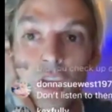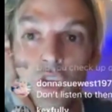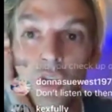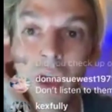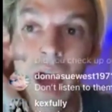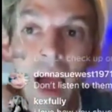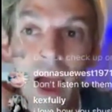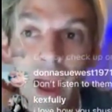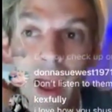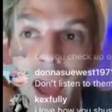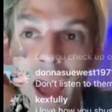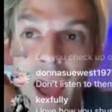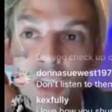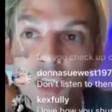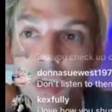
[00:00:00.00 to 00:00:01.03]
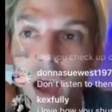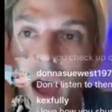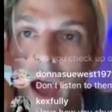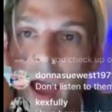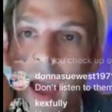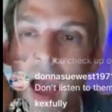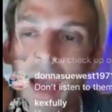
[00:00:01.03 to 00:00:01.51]
I try,
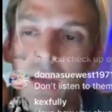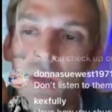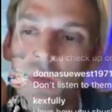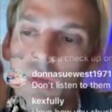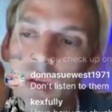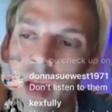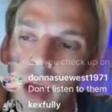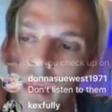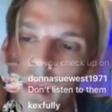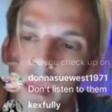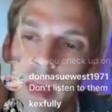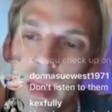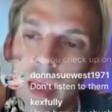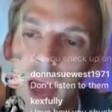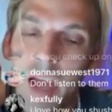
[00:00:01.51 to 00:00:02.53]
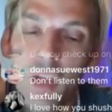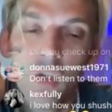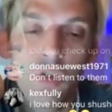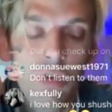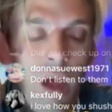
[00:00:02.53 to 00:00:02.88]
I do nothing. I